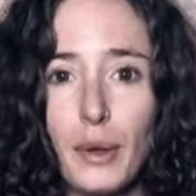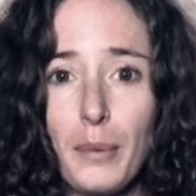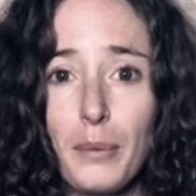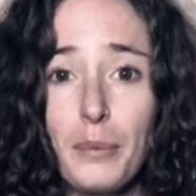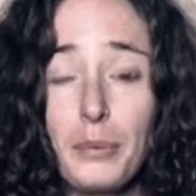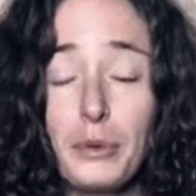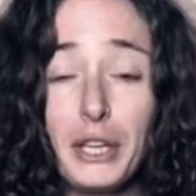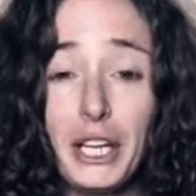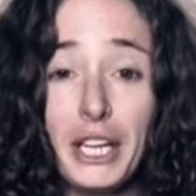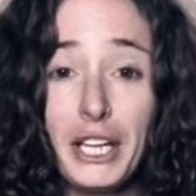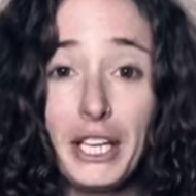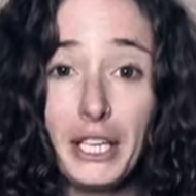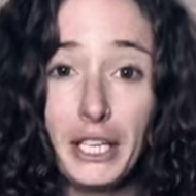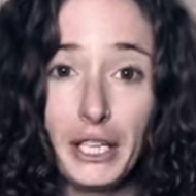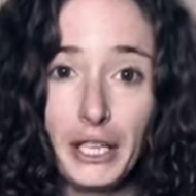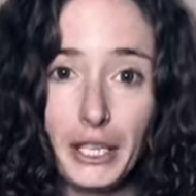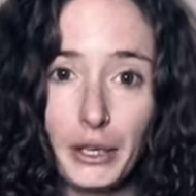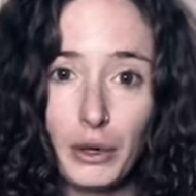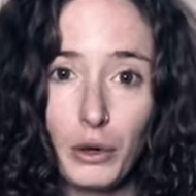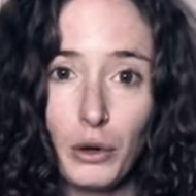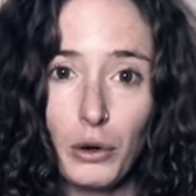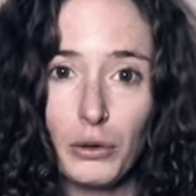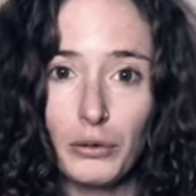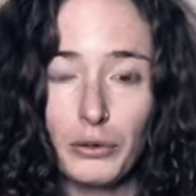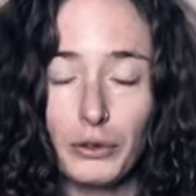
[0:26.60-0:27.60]

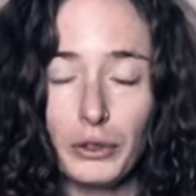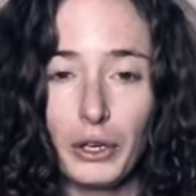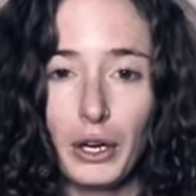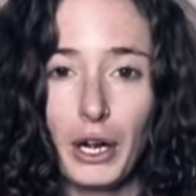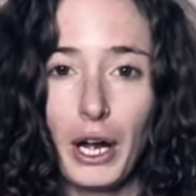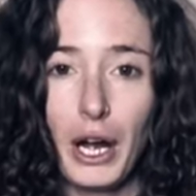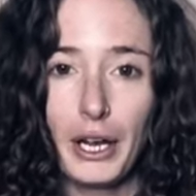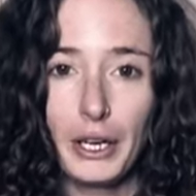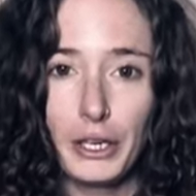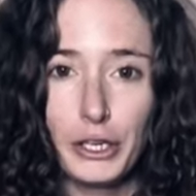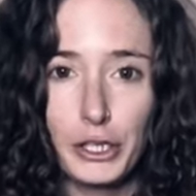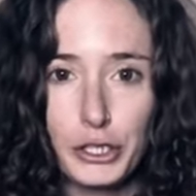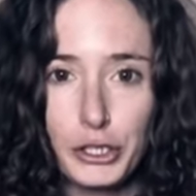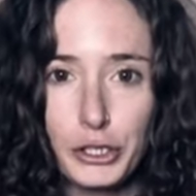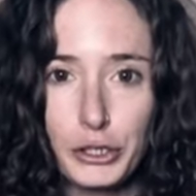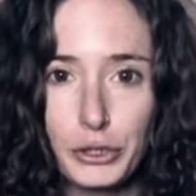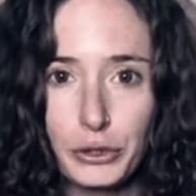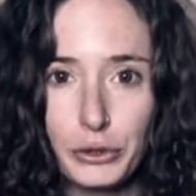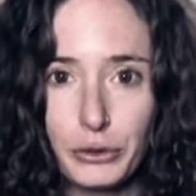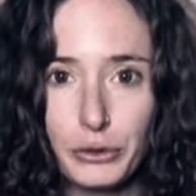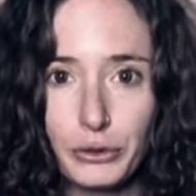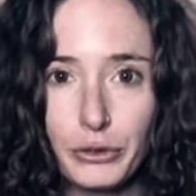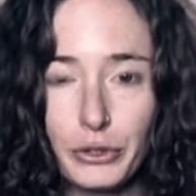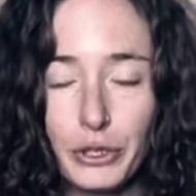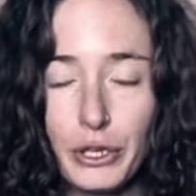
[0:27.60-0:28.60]
blanket over a higher
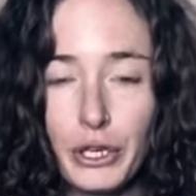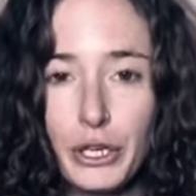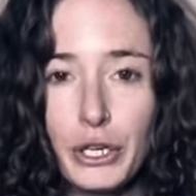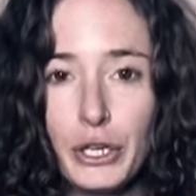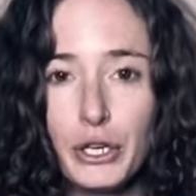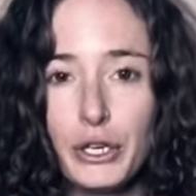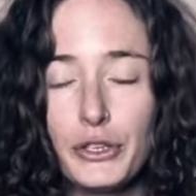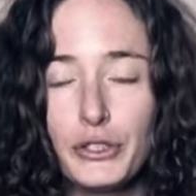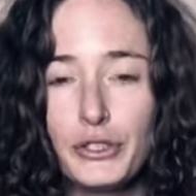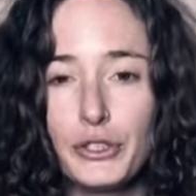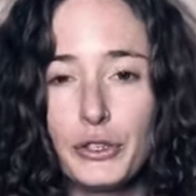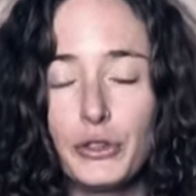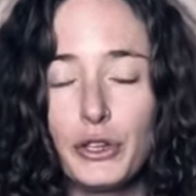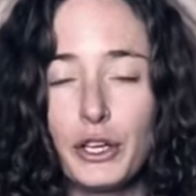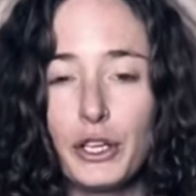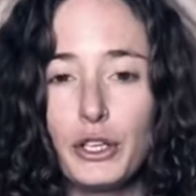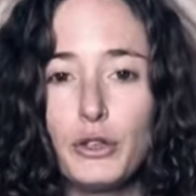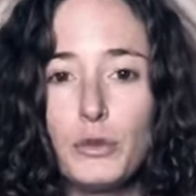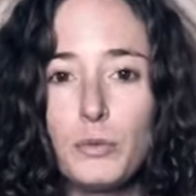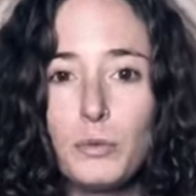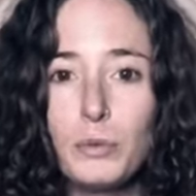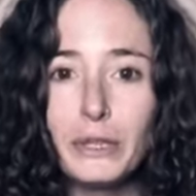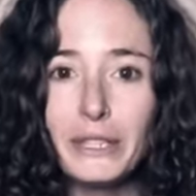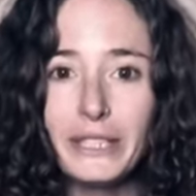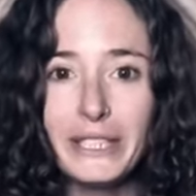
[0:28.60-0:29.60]
truth so that
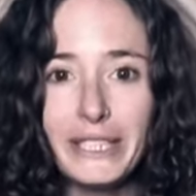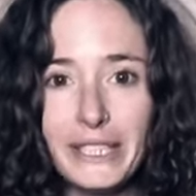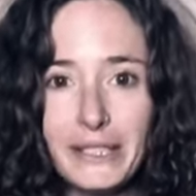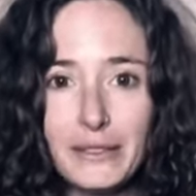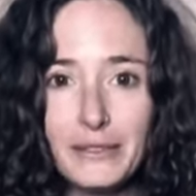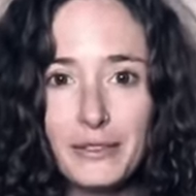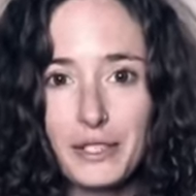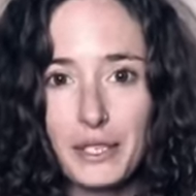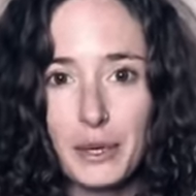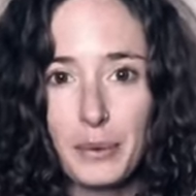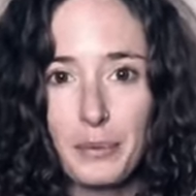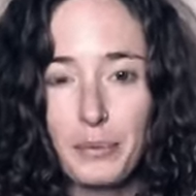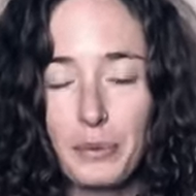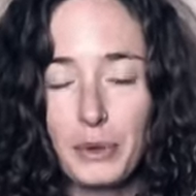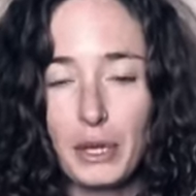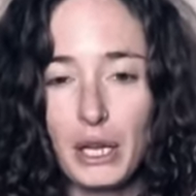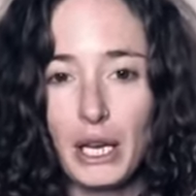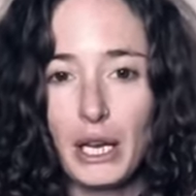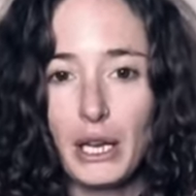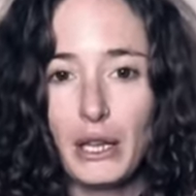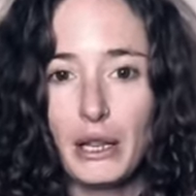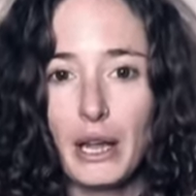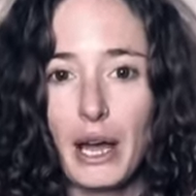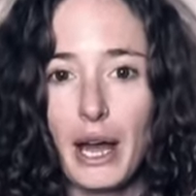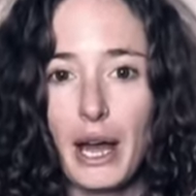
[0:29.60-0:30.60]
you believe
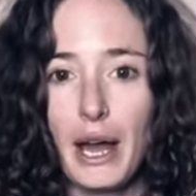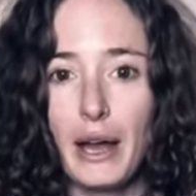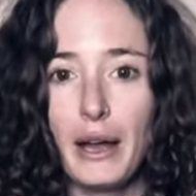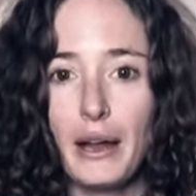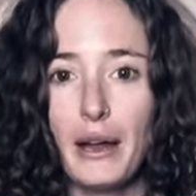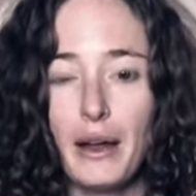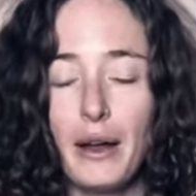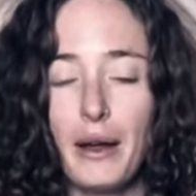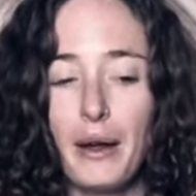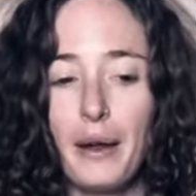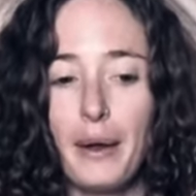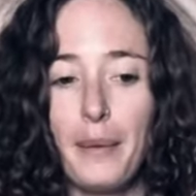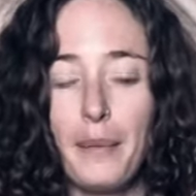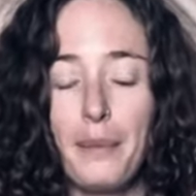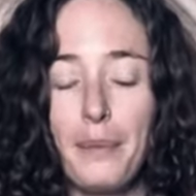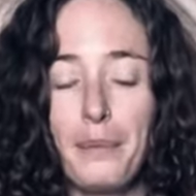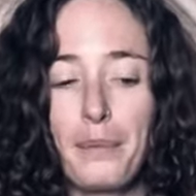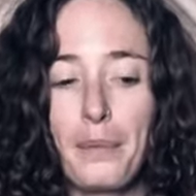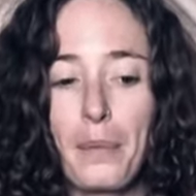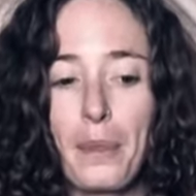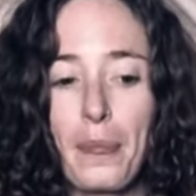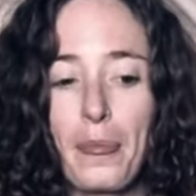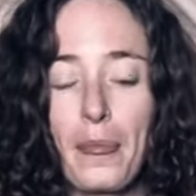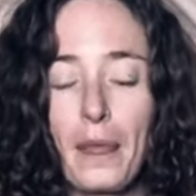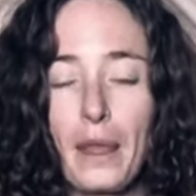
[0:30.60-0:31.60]
something that um,
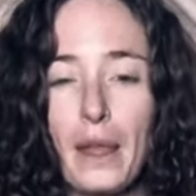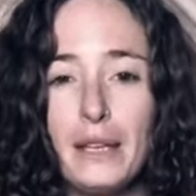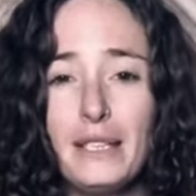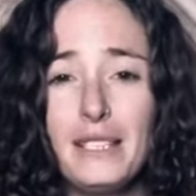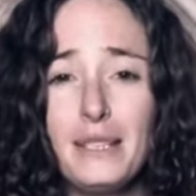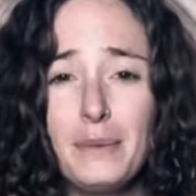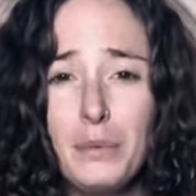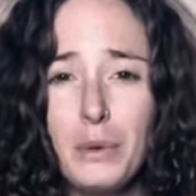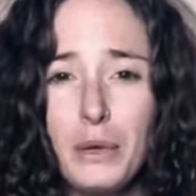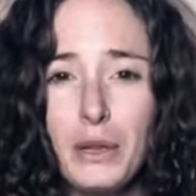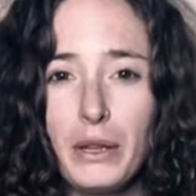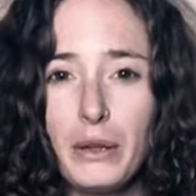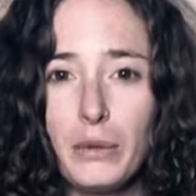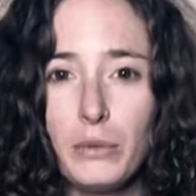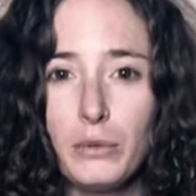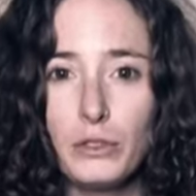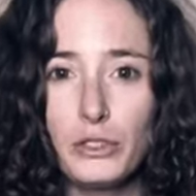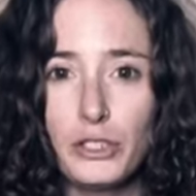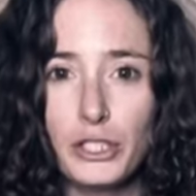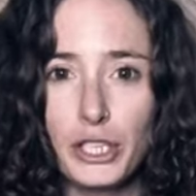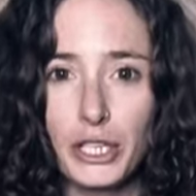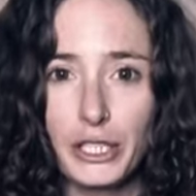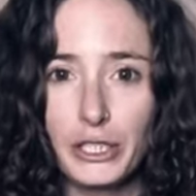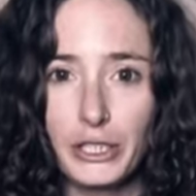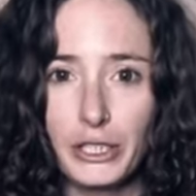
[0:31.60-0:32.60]
typically will
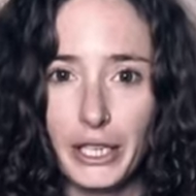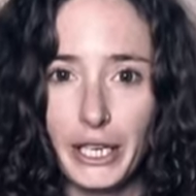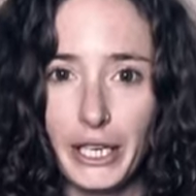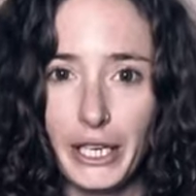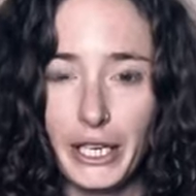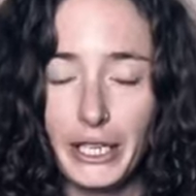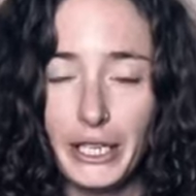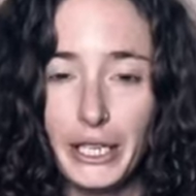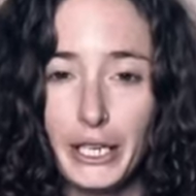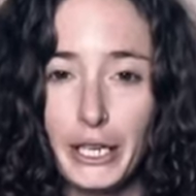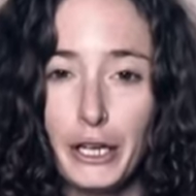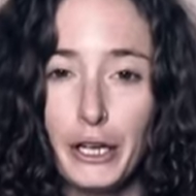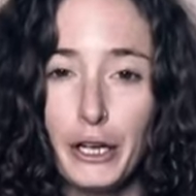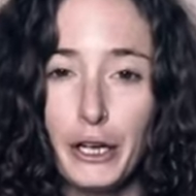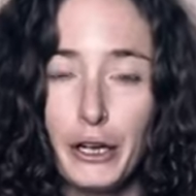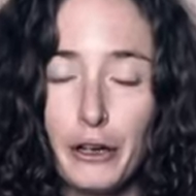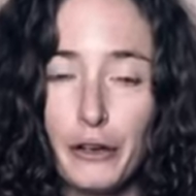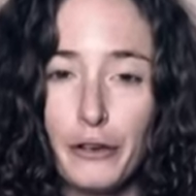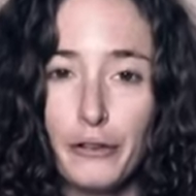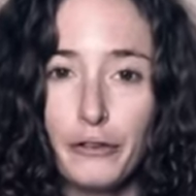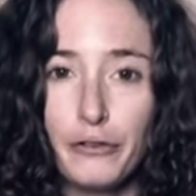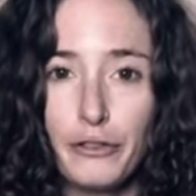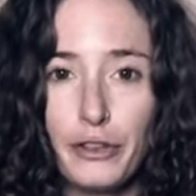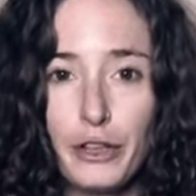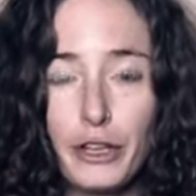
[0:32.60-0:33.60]
generate
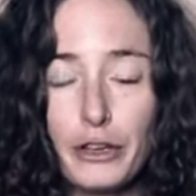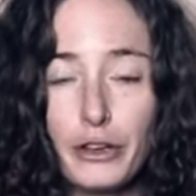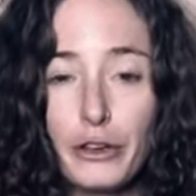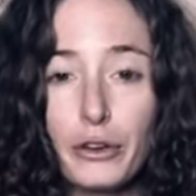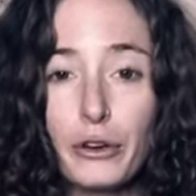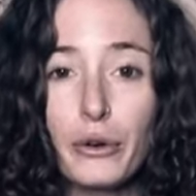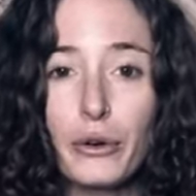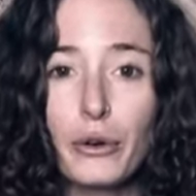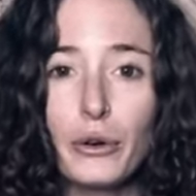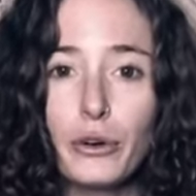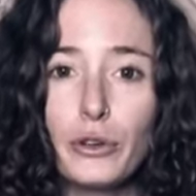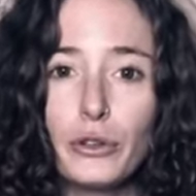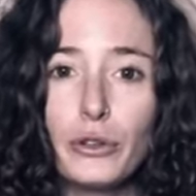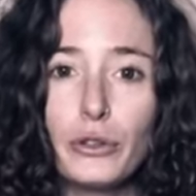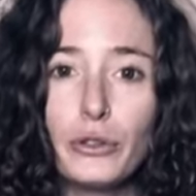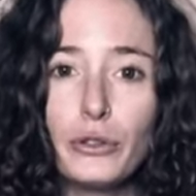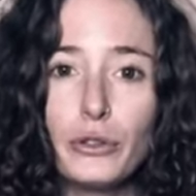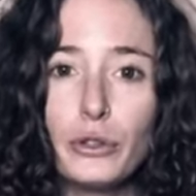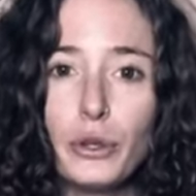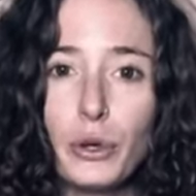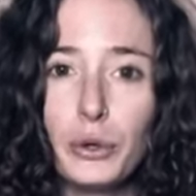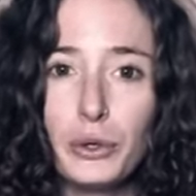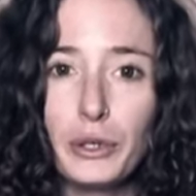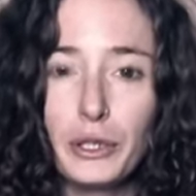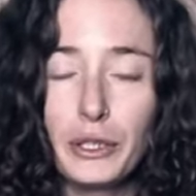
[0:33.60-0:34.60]
fear or
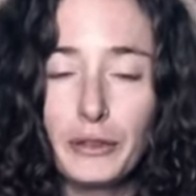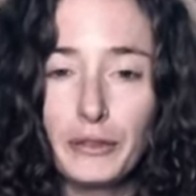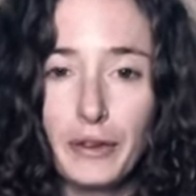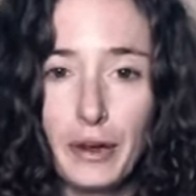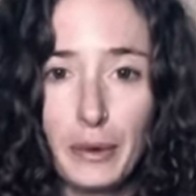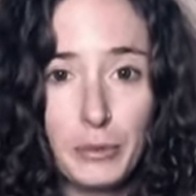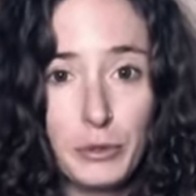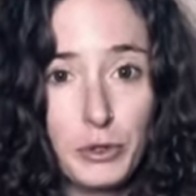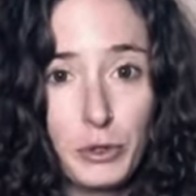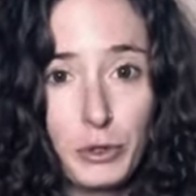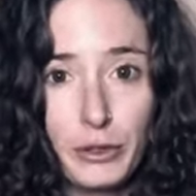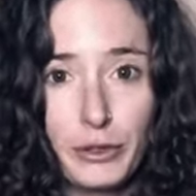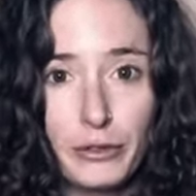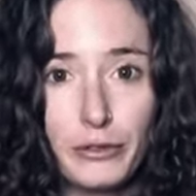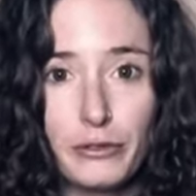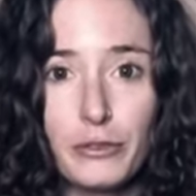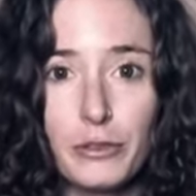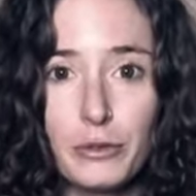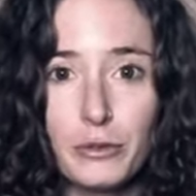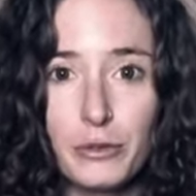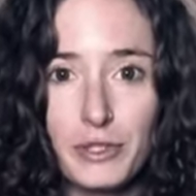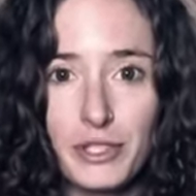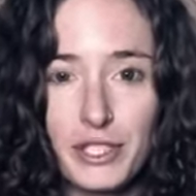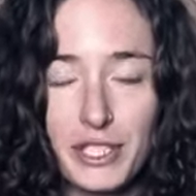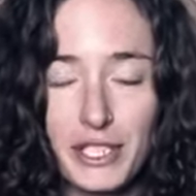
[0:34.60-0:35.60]
lower vibratory
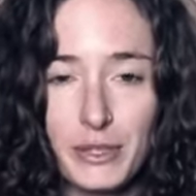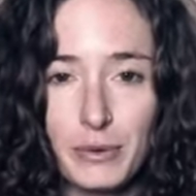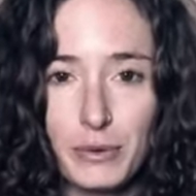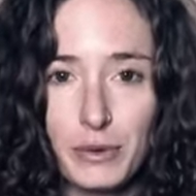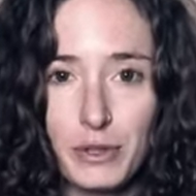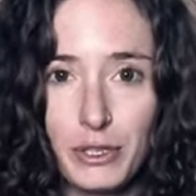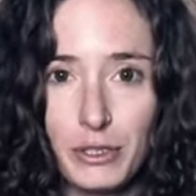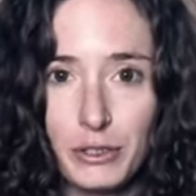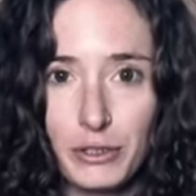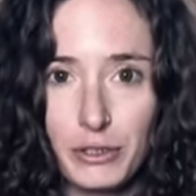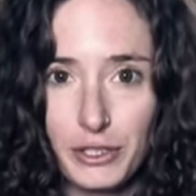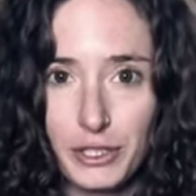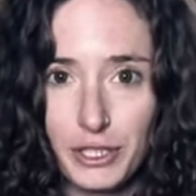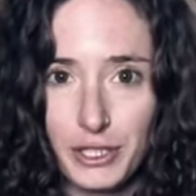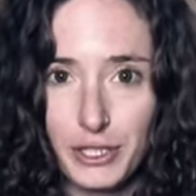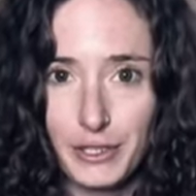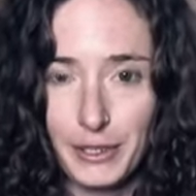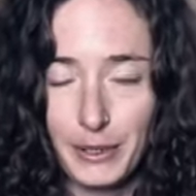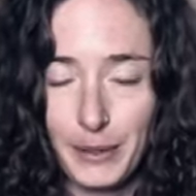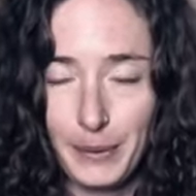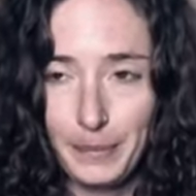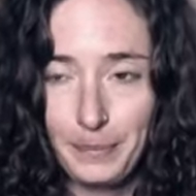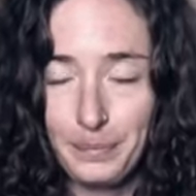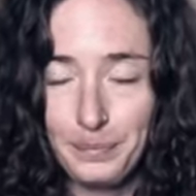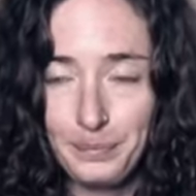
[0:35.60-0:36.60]
frequencies within your
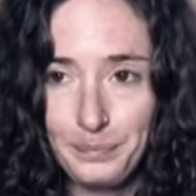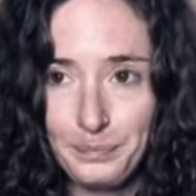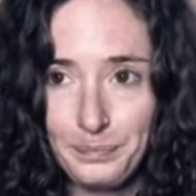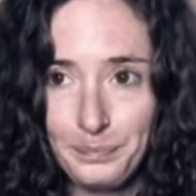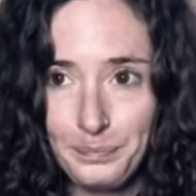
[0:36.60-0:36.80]
system.